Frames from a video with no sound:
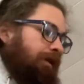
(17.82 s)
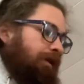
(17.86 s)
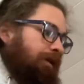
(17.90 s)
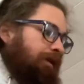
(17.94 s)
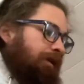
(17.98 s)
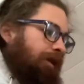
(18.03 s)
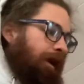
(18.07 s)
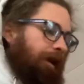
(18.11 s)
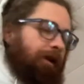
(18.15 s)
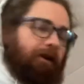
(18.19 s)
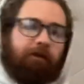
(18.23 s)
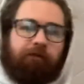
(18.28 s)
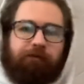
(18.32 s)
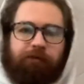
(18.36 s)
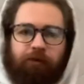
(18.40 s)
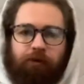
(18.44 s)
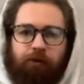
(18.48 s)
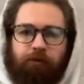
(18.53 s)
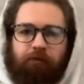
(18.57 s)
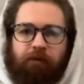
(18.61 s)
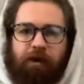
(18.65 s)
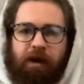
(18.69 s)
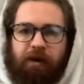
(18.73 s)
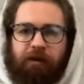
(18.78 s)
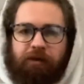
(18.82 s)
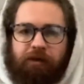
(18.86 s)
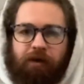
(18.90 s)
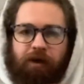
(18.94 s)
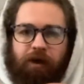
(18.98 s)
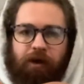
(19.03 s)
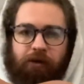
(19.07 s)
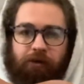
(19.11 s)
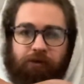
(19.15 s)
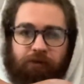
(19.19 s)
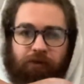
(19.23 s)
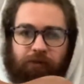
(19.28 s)
got it for around
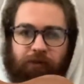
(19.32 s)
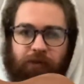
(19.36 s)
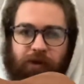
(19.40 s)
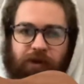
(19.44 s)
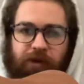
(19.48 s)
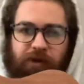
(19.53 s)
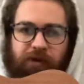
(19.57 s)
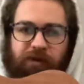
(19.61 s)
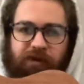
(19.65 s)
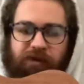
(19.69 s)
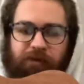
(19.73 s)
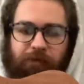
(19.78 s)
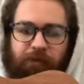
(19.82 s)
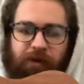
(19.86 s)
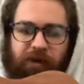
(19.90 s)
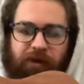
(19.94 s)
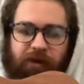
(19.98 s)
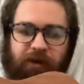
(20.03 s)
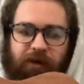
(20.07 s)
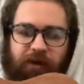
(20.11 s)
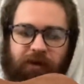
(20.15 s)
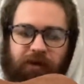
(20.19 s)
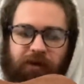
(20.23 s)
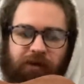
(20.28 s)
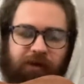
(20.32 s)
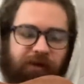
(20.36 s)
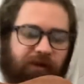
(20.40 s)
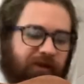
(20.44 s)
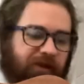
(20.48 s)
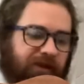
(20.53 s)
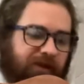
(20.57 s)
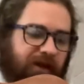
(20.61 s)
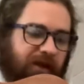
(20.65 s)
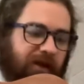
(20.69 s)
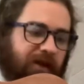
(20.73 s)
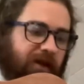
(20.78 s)
$100
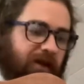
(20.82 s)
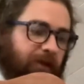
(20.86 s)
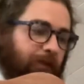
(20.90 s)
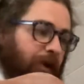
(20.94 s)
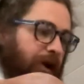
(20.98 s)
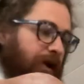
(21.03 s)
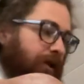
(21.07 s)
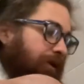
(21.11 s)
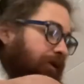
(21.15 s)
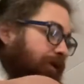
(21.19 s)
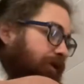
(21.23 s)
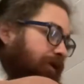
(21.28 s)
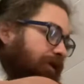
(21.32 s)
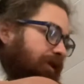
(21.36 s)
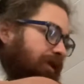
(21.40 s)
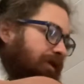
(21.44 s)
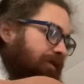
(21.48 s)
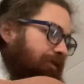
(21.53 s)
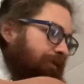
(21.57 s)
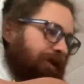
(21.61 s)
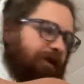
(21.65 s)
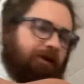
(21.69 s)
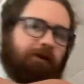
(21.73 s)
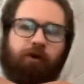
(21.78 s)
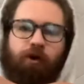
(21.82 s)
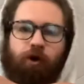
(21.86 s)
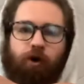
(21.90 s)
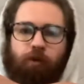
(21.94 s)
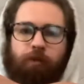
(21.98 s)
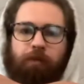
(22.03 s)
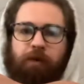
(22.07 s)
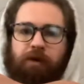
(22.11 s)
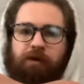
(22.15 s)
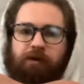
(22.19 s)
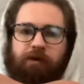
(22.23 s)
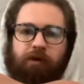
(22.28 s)
because it had apparently been
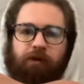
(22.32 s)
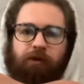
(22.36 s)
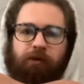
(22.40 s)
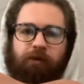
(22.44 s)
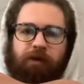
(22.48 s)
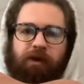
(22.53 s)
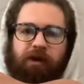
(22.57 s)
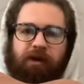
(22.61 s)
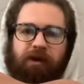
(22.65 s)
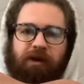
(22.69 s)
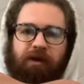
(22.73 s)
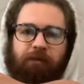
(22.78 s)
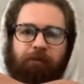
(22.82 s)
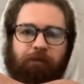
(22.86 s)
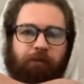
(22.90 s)
opened already,